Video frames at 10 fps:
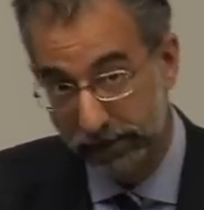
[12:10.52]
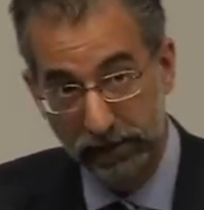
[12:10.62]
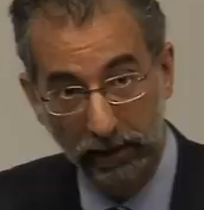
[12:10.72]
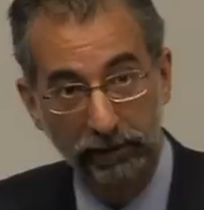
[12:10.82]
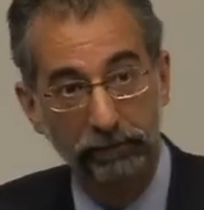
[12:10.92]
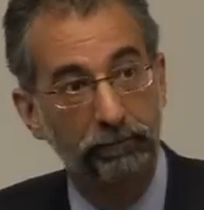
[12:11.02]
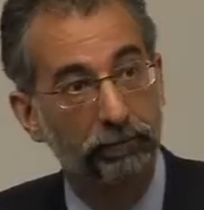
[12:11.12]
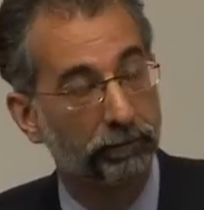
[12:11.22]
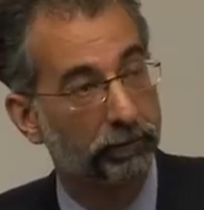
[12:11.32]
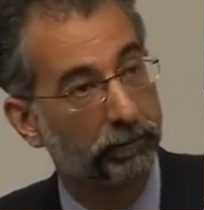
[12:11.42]
had to tell them
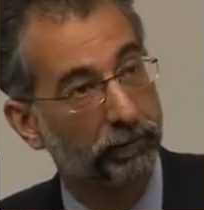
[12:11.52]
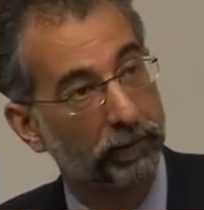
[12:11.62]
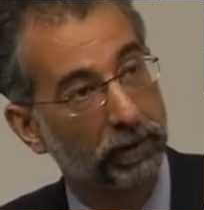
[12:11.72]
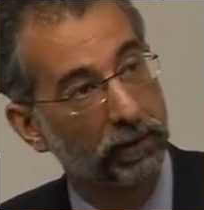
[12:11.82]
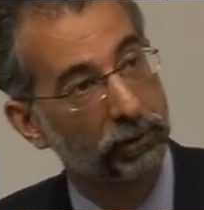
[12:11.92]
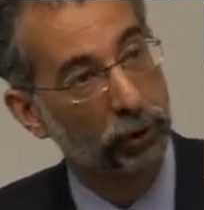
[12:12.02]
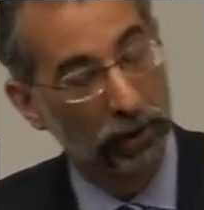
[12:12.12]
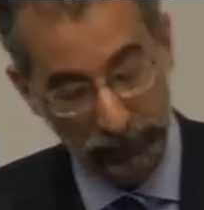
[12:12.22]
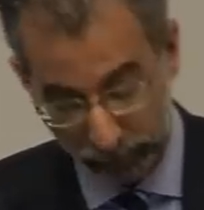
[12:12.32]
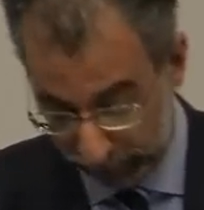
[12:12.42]

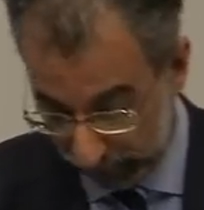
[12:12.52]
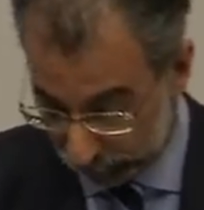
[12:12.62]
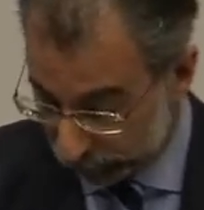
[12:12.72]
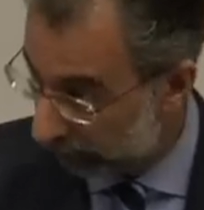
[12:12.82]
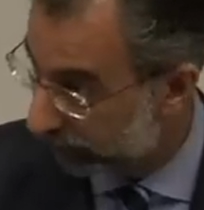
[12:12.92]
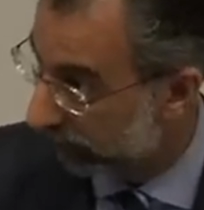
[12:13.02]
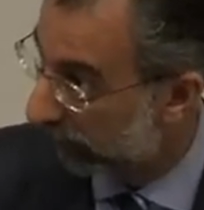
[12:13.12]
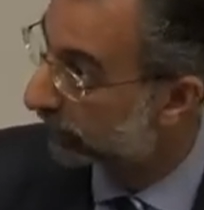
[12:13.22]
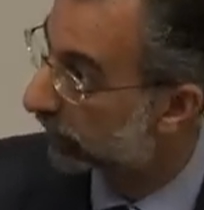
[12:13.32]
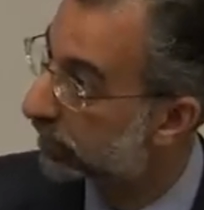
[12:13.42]
charges were being dropped
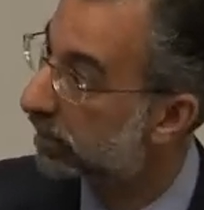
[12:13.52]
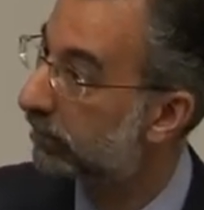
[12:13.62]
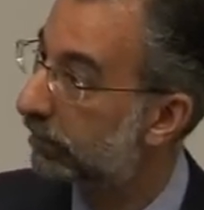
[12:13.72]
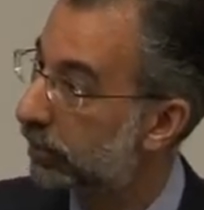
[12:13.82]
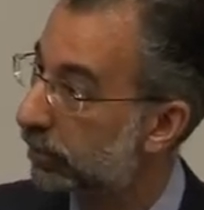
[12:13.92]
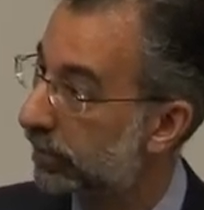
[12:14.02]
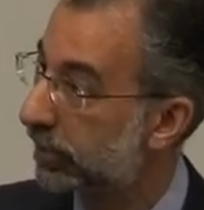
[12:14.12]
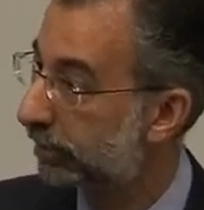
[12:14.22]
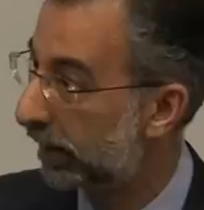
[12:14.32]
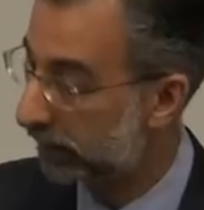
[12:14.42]
against those individuals
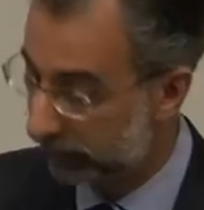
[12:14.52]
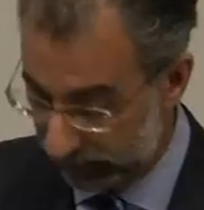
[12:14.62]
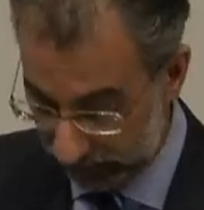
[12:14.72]
suspected of